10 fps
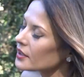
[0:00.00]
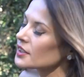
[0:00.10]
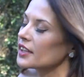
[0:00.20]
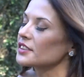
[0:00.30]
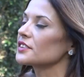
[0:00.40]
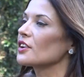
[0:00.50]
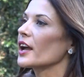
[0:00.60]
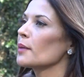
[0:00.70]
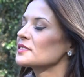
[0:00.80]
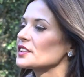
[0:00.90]
Yes, I
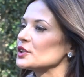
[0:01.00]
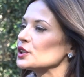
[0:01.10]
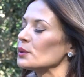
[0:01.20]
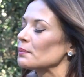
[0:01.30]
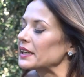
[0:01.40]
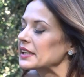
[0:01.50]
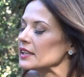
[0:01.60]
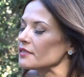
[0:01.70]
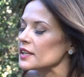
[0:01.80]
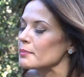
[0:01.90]
absolutely
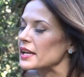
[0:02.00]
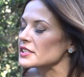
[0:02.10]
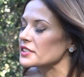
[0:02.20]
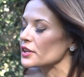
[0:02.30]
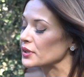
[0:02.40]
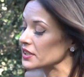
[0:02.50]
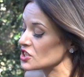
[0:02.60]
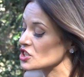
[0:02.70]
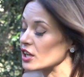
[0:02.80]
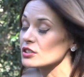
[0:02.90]
believe in mandatory
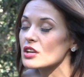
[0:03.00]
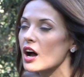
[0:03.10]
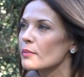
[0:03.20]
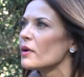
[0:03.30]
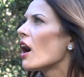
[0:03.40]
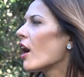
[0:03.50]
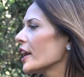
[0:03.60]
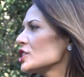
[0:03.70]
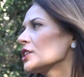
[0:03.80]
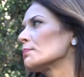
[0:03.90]
jail time. I
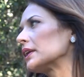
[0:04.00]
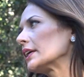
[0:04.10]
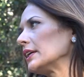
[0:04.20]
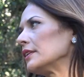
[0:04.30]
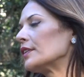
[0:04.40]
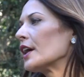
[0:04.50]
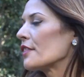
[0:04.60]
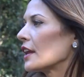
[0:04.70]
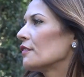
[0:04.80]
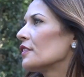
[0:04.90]
actually believe
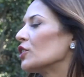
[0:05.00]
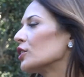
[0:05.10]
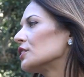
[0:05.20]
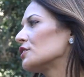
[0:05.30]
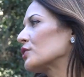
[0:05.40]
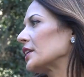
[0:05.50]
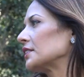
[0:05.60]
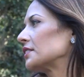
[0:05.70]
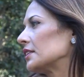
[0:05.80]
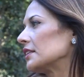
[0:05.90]
that if they're not an Australian
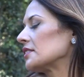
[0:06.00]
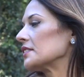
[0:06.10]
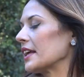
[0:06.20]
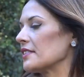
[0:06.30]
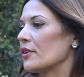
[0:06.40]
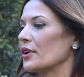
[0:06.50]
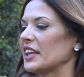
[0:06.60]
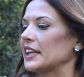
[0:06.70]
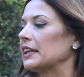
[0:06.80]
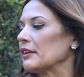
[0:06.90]
citizen and they're a
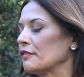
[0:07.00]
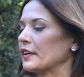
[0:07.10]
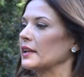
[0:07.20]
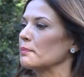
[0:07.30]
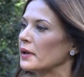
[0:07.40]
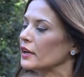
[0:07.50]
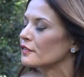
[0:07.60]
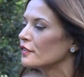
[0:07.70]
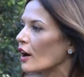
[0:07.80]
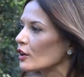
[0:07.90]
kiddly fiddler
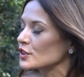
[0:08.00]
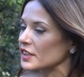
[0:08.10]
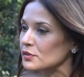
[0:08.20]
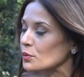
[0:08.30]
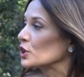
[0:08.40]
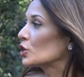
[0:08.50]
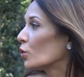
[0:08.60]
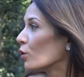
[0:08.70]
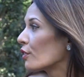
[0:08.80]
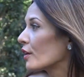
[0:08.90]
pedophile, because that's what you
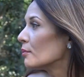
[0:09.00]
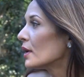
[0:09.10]
call them,